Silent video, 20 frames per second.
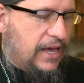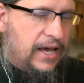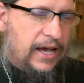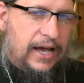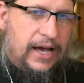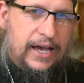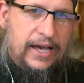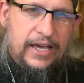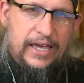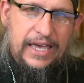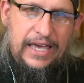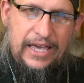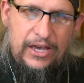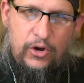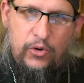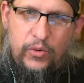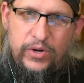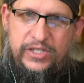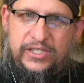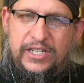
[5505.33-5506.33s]
uh,
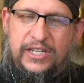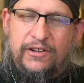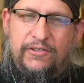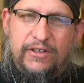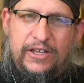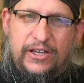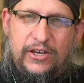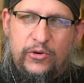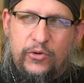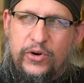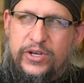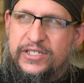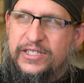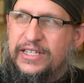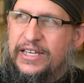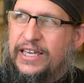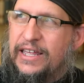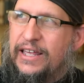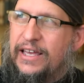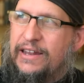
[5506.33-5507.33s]
who was the who was
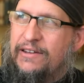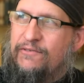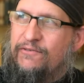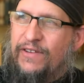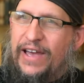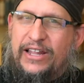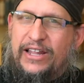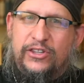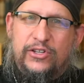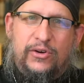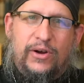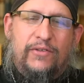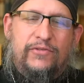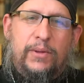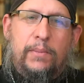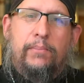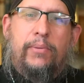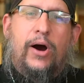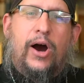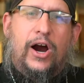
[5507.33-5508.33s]
the inventor of
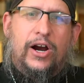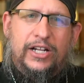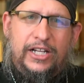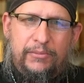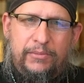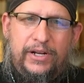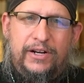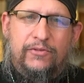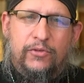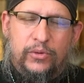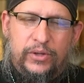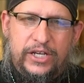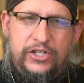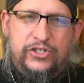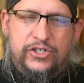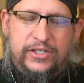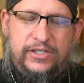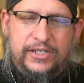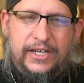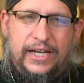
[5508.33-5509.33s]
the Parliament of
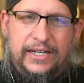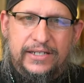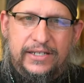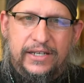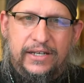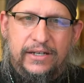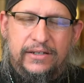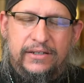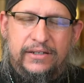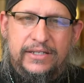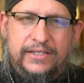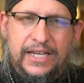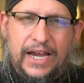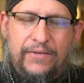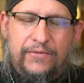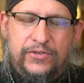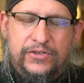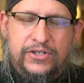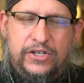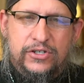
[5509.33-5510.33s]
Religions idea in
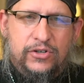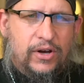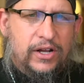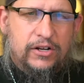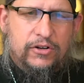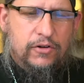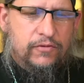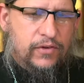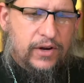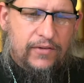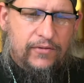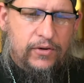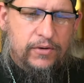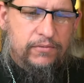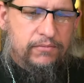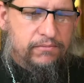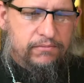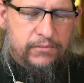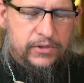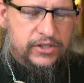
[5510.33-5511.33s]
San Francisco. I don't know if it ever
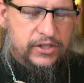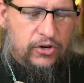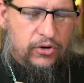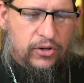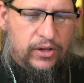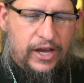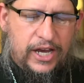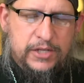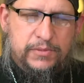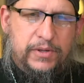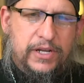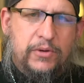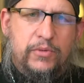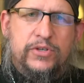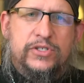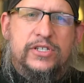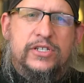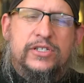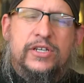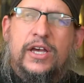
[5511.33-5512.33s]
materialized, but he
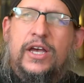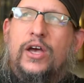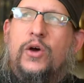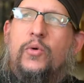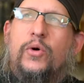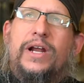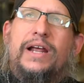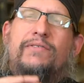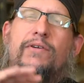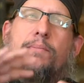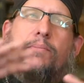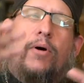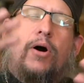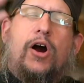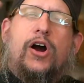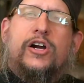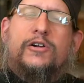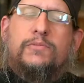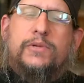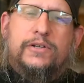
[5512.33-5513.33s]
was this. We're gonna have a
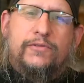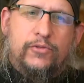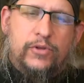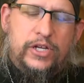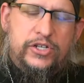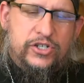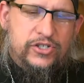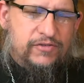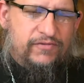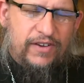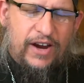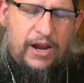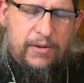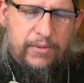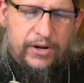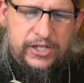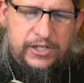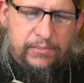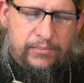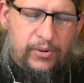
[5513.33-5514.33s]
Parliament of Religions, very
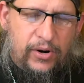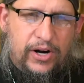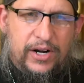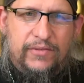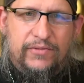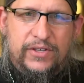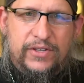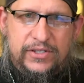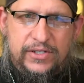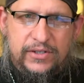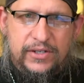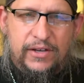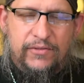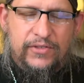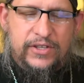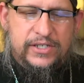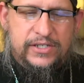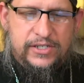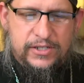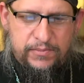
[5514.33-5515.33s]
much a part of this of
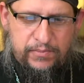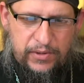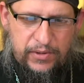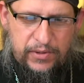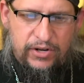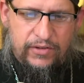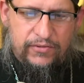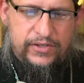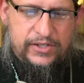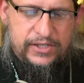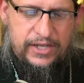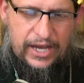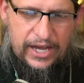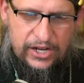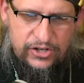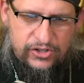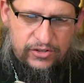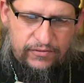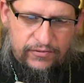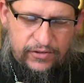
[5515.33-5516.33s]
this spirit of this
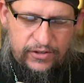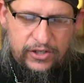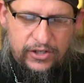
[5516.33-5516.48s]
age of